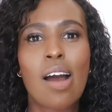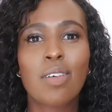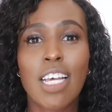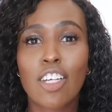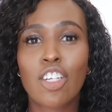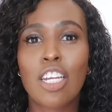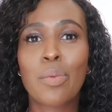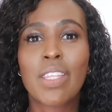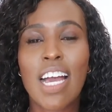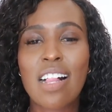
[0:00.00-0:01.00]
I was actually
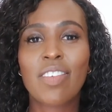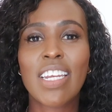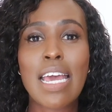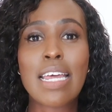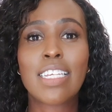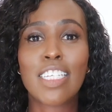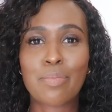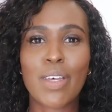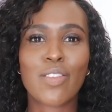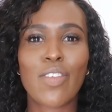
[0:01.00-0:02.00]
with Calvin and
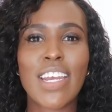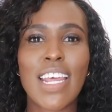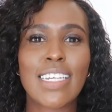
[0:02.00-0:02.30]
his best friend.